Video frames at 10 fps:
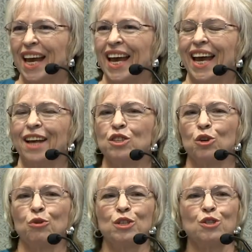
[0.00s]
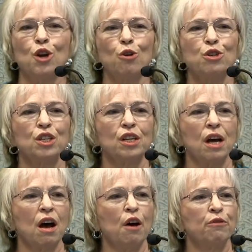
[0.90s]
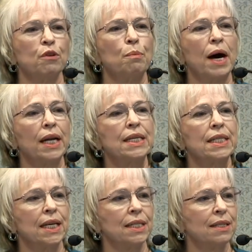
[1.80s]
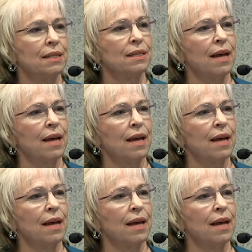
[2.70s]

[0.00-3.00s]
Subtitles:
And so this notion of the body senses